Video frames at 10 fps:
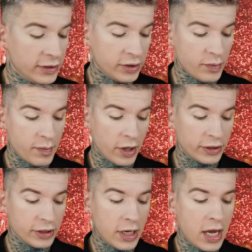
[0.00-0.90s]
bit too
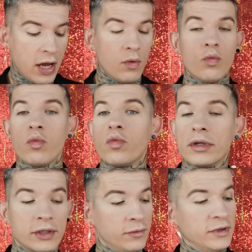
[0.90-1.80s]
much.
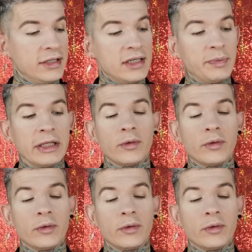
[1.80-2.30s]
So this is P.